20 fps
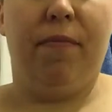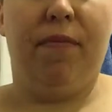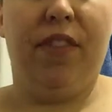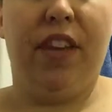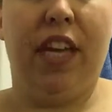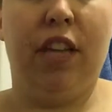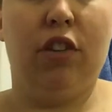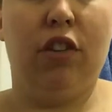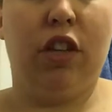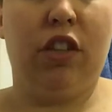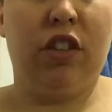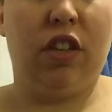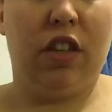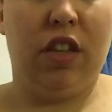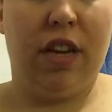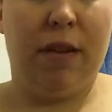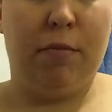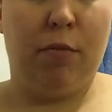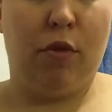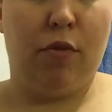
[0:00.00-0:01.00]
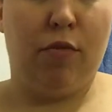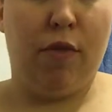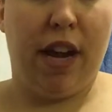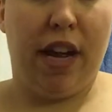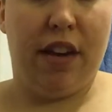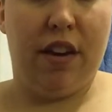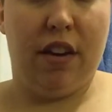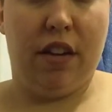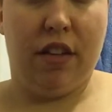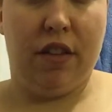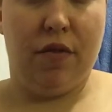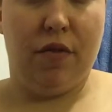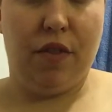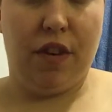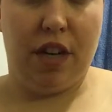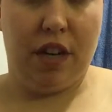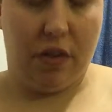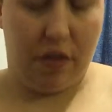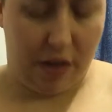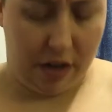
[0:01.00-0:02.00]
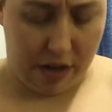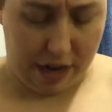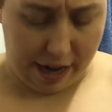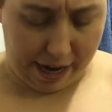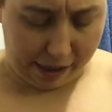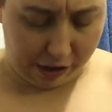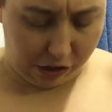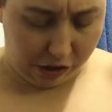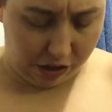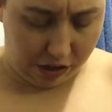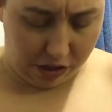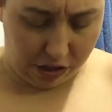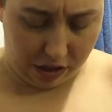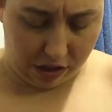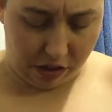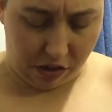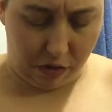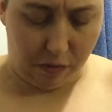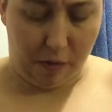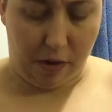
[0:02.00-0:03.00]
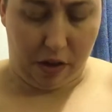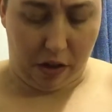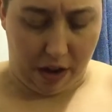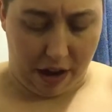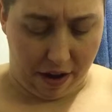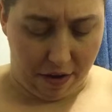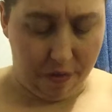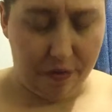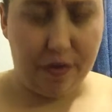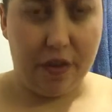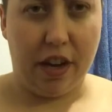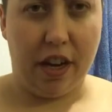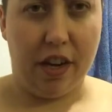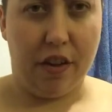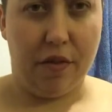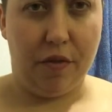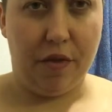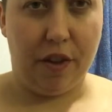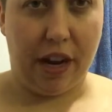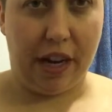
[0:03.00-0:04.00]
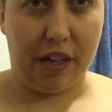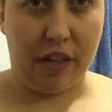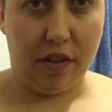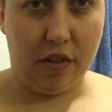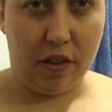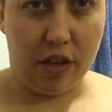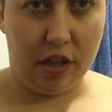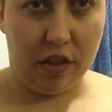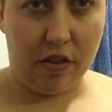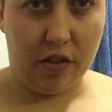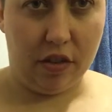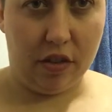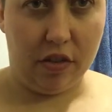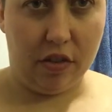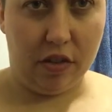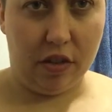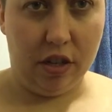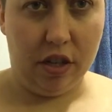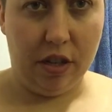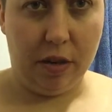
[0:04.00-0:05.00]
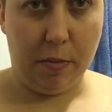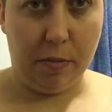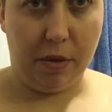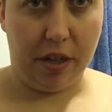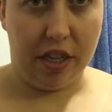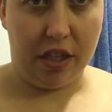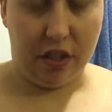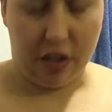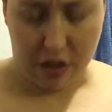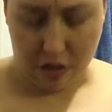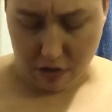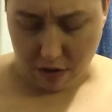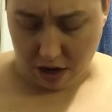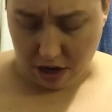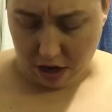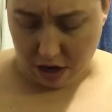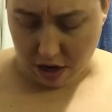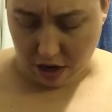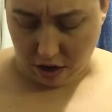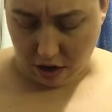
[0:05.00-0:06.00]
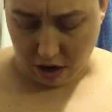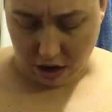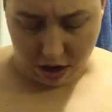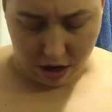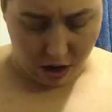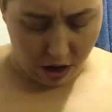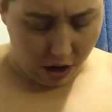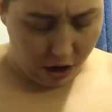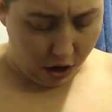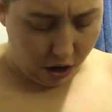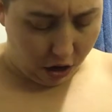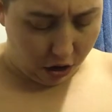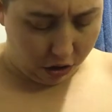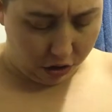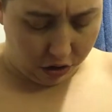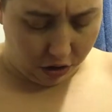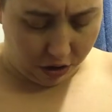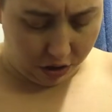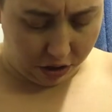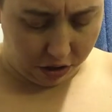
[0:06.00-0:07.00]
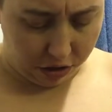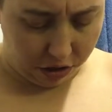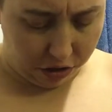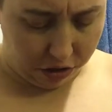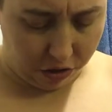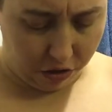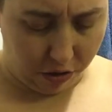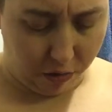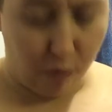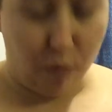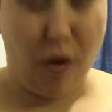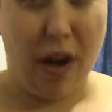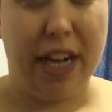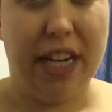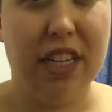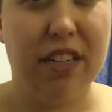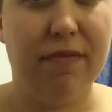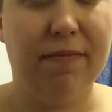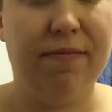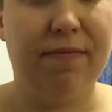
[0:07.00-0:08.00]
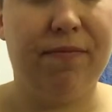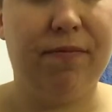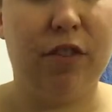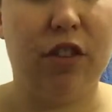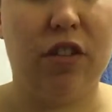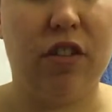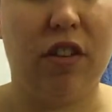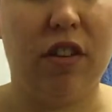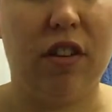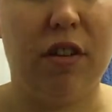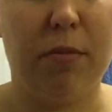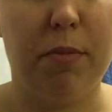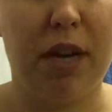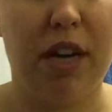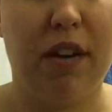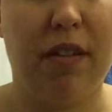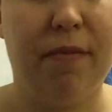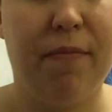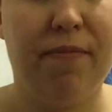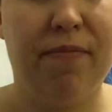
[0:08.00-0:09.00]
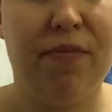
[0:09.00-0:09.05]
It looks a lot more red on the video than it actually does in real life. And in fact, these little places right here are starting to turn white just a little bit,